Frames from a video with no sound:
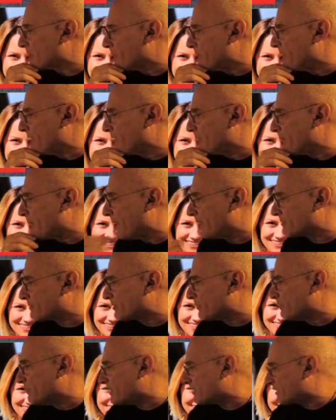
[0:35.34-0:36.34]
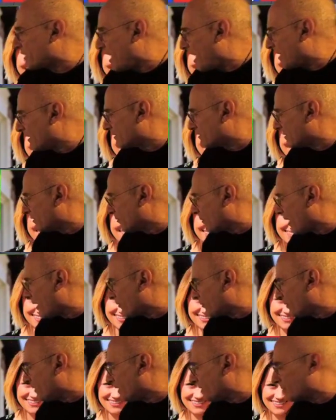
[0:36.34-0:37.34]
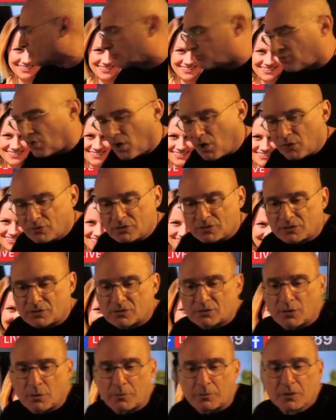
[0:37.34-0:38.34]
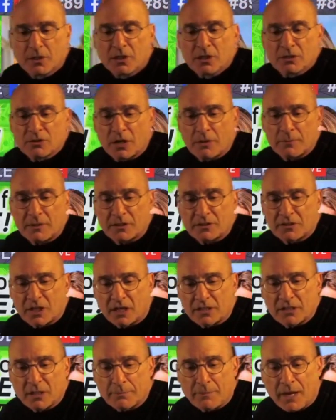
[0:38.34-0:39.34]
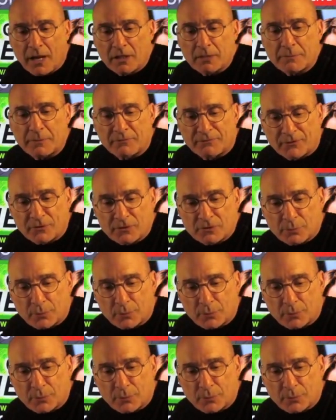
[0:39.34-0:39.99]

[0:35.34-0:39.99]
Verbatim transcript: media master, Miss Alison Rodriguez Jones. And so, I'm going to tell you about it. but first, we're